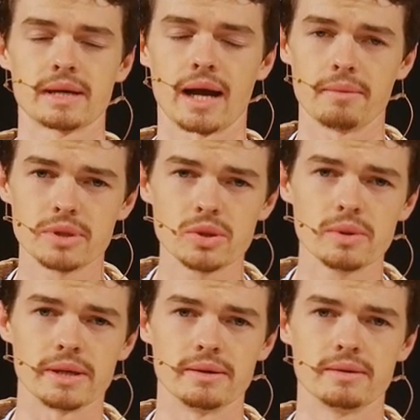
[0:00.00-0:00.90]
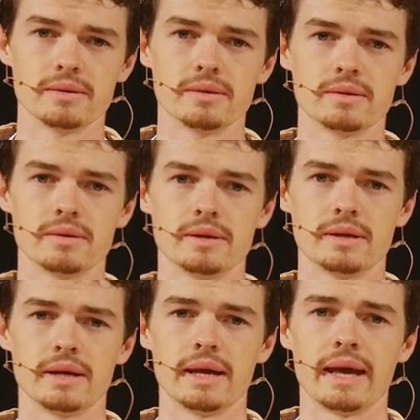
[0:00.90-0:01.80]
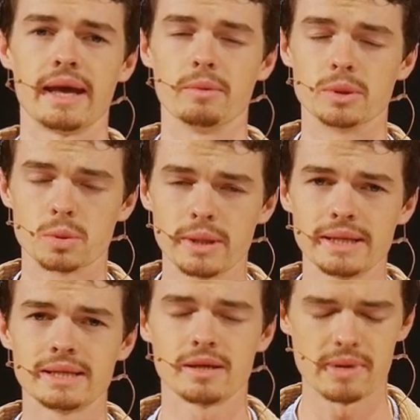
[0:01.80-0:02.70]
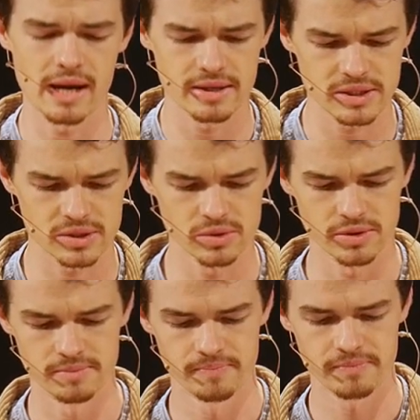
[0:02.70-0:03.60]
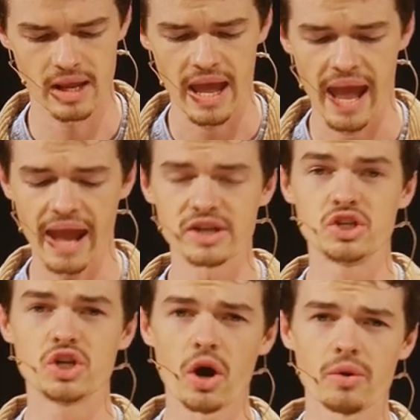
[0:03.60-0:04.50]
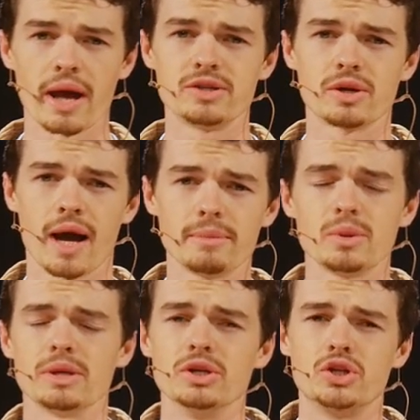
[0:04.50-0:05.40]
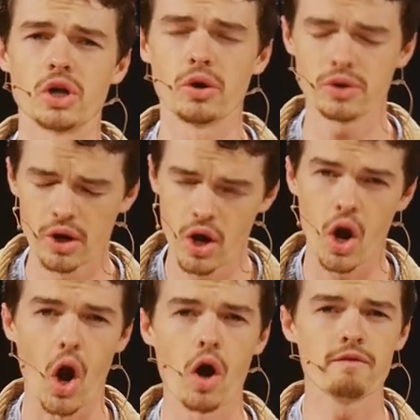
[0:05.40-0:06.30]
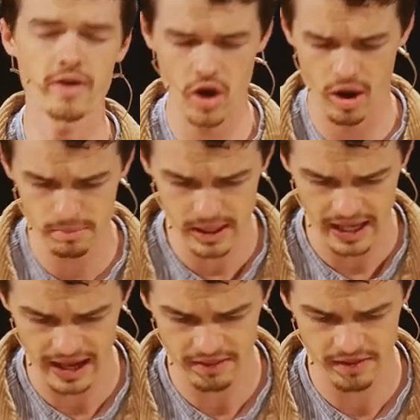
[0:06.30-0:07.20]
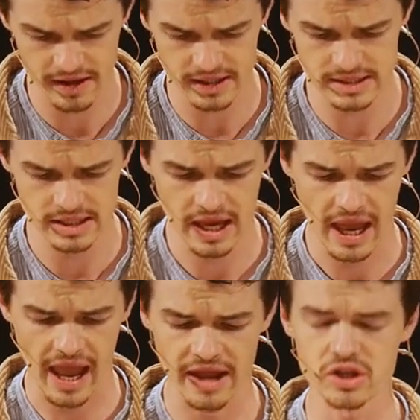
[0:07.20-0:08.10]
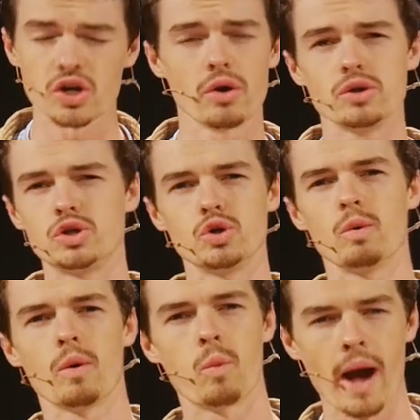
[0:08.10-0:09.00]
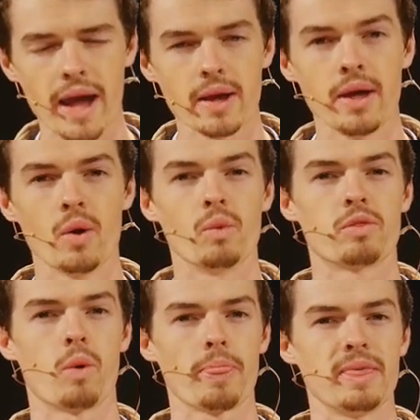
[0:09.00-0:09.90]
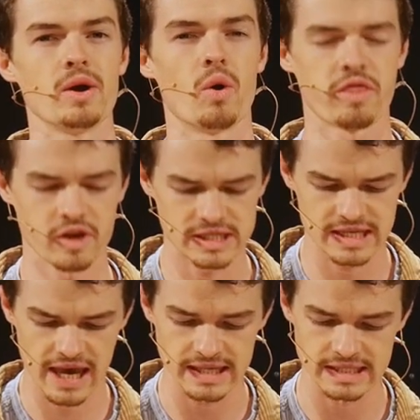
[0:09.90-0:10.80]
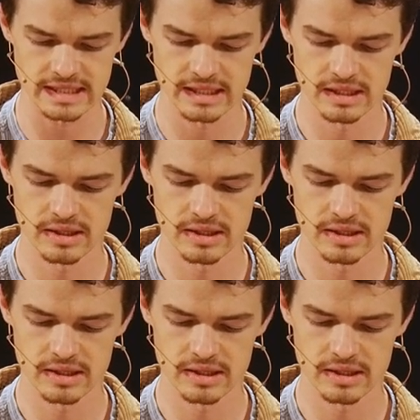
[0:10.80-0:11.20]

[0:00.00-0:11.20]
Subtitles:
Come to it. It was written to be understood. And don't, as you come to it, don't overcomplicate things and don't do away with what the author says.